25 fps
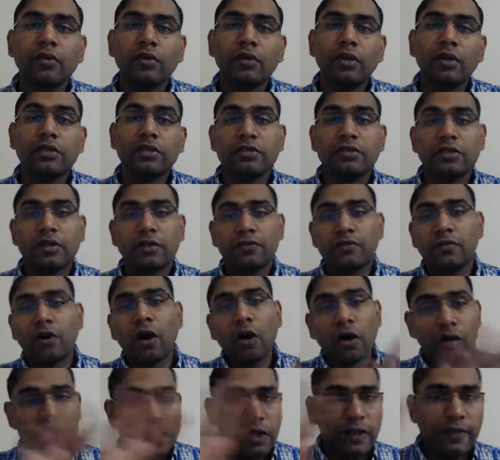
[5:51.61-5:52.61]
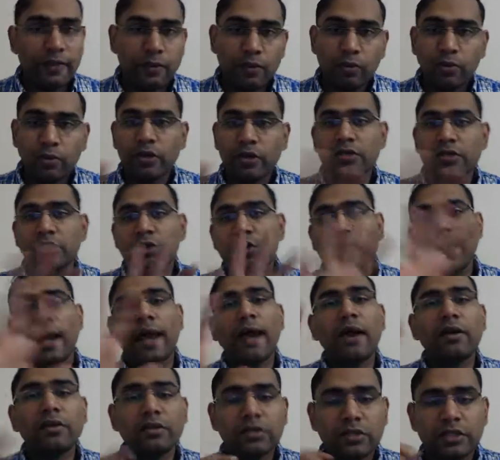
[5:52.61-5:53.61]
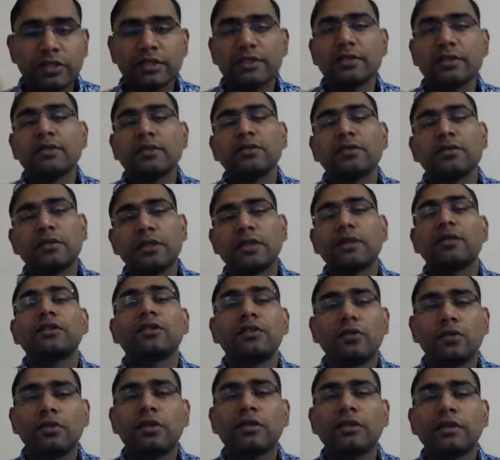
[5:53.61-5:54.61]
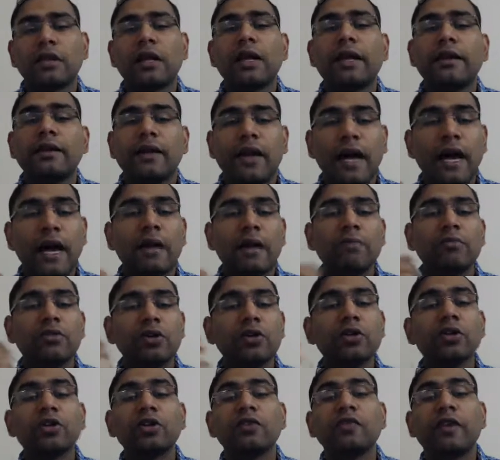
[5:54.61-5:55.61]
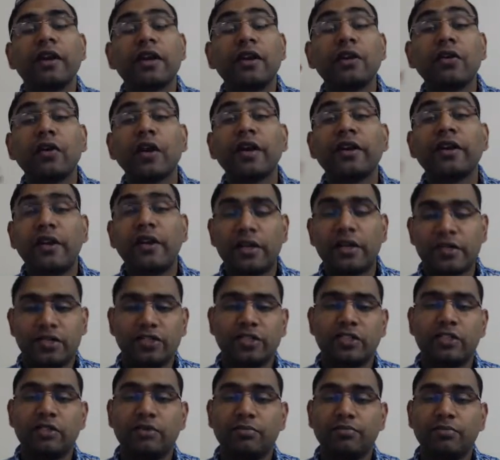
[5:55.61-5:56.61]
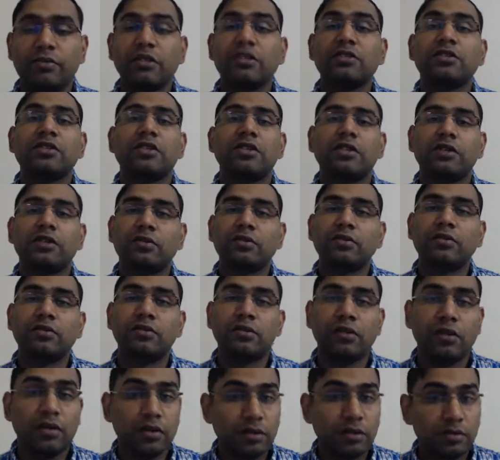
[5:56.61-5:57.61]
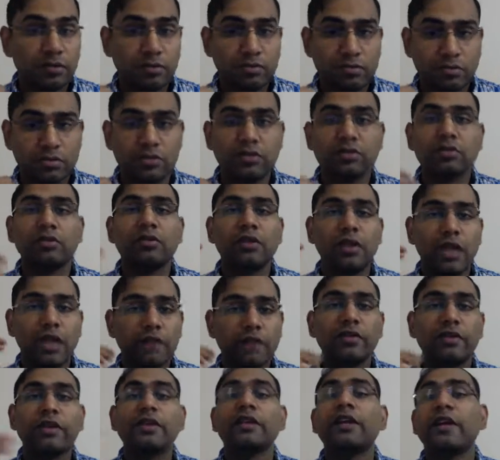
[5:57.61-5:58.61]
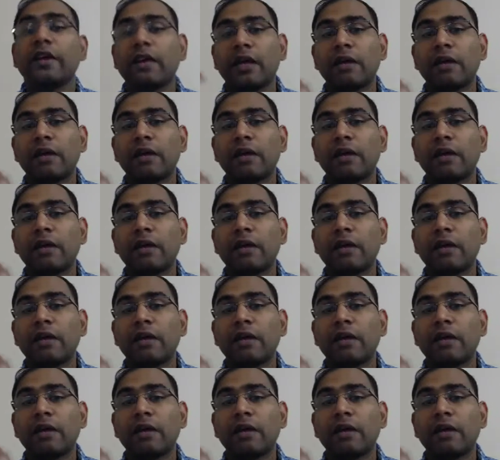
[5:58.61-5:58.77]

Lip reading: Instead of all the other words you have, just say this line: I am going to find a great relationship this year, or every day.